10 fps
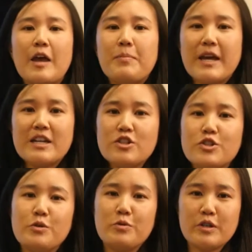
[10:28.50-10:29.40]
In
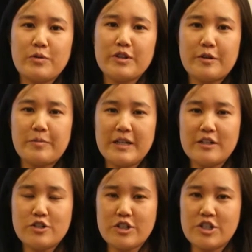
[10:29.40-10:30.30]
patients who work with their
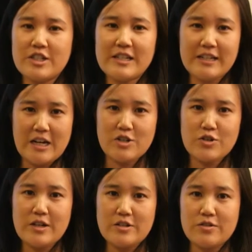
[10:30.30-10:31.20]
pediatricians and
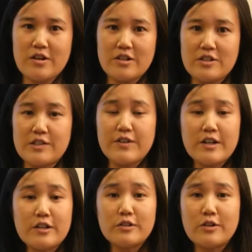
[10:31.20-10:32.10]
gastroenterologists
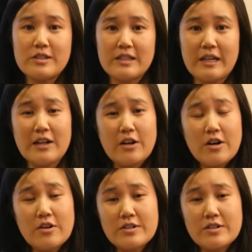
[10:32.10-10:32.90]
very closely and are,